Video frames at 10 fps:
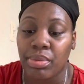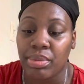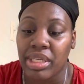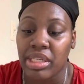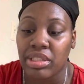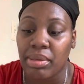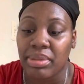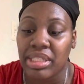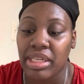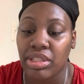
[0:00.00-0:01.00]
Because I'm going
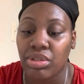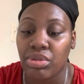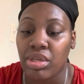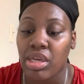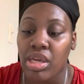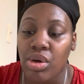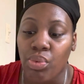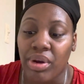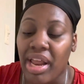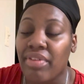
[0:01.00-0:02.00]
to tell you,
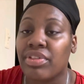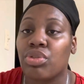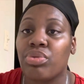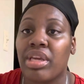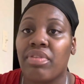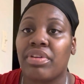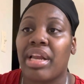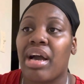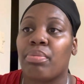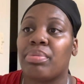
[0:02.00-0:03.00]
whatever you're giving
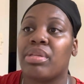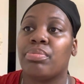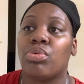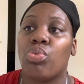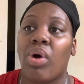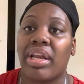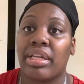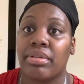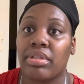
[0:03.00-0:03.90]
out, people want it.